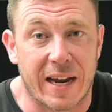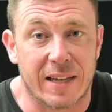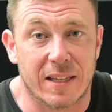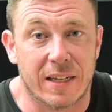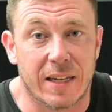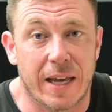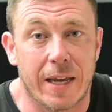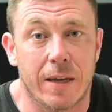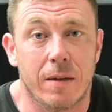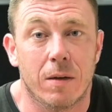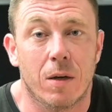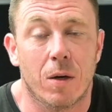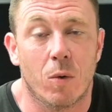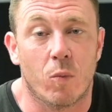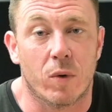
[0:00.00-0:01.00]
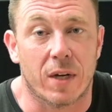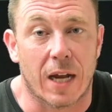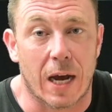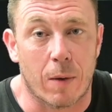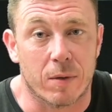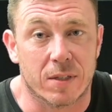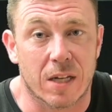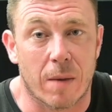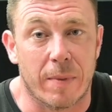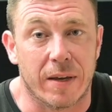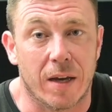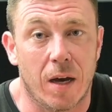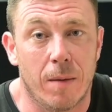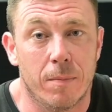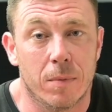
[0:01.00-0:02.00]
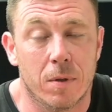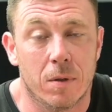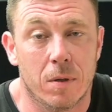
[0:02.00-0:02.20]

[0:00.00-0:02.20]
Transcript: in the day when I was coming up